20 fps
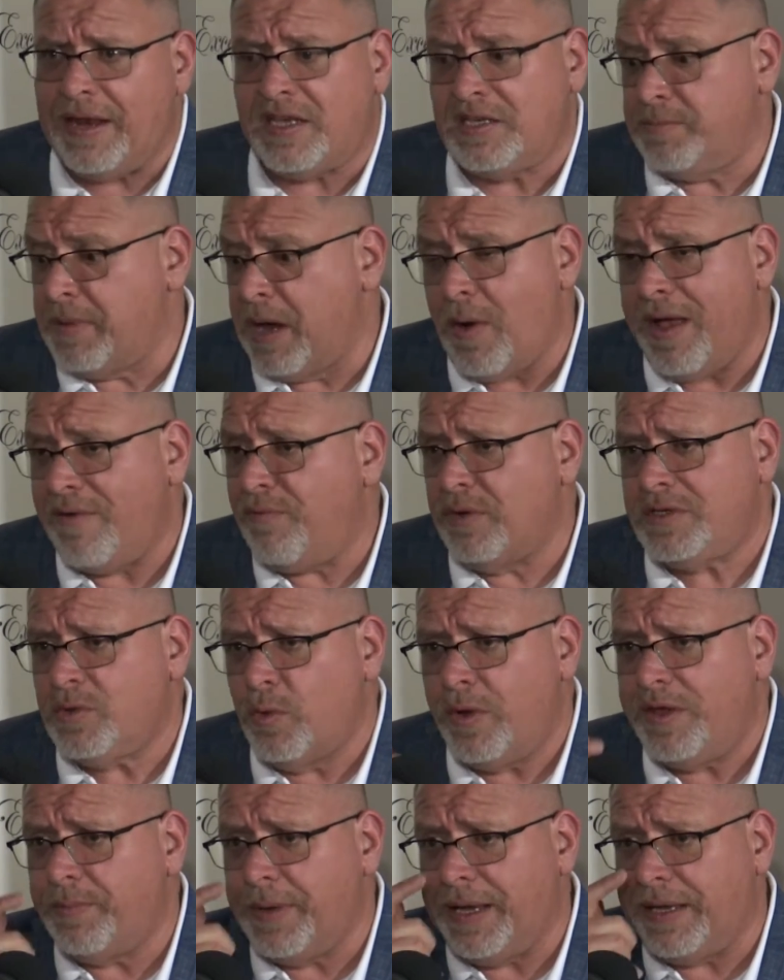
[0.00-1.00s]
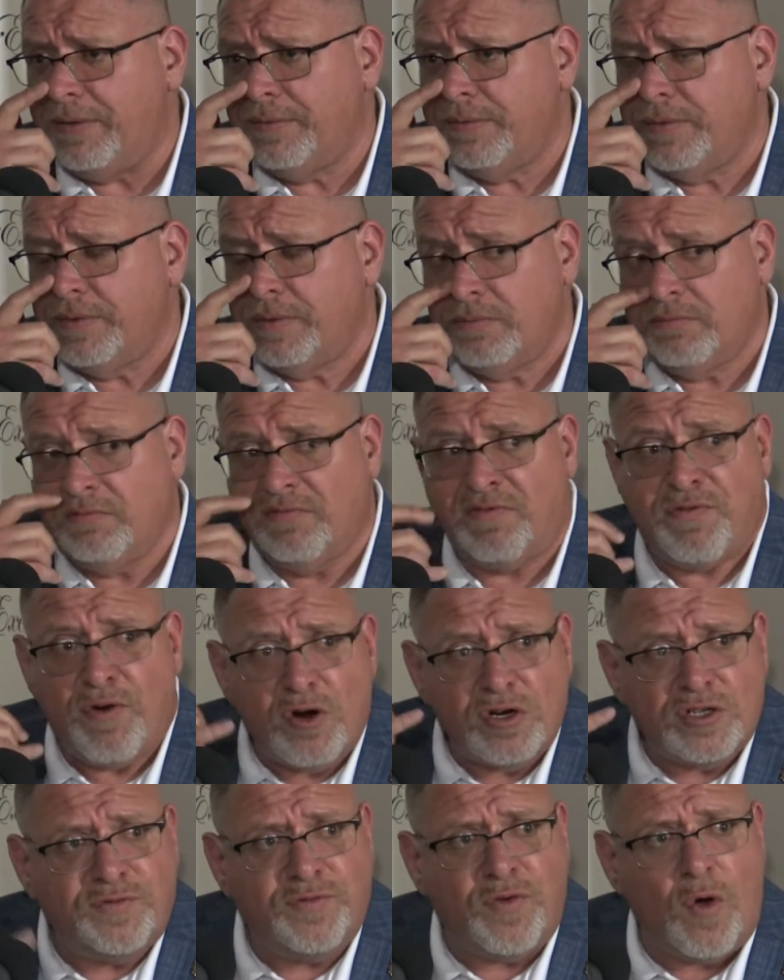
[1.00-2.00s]
because my wife wasn't with me,
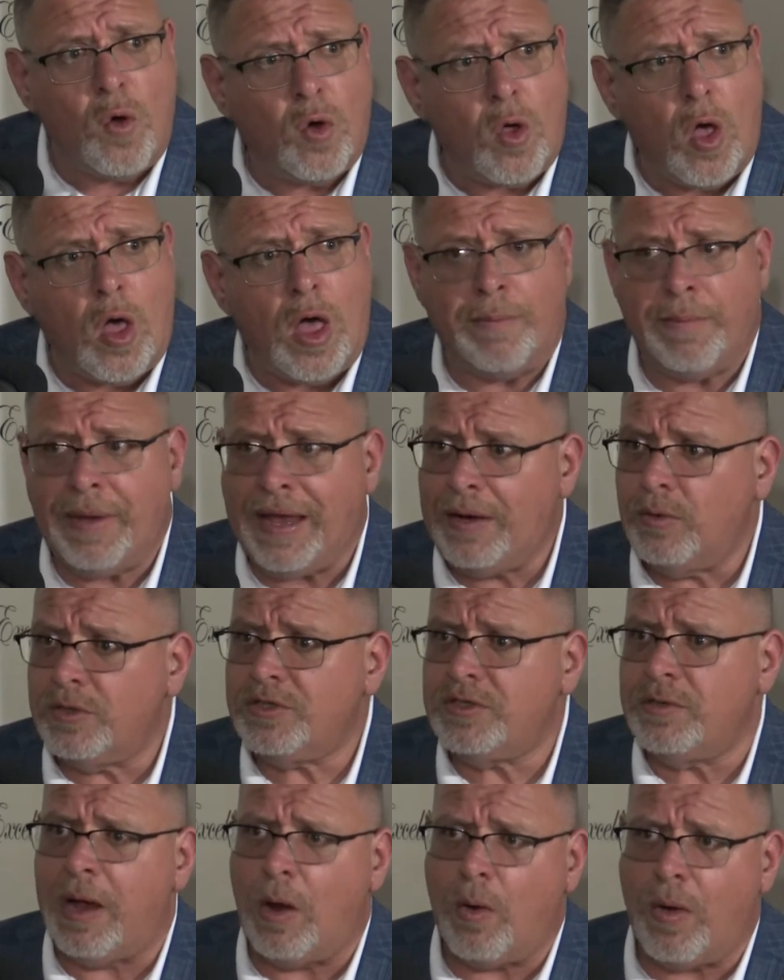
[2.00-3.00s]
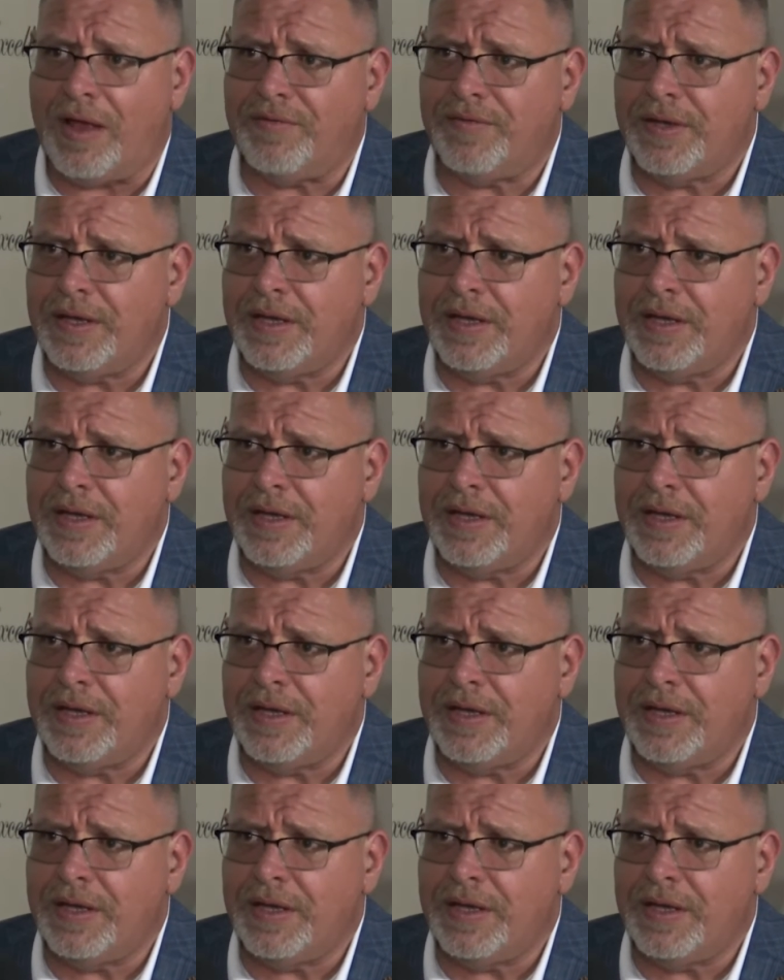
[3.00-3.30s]
first phone call I made was to my wife.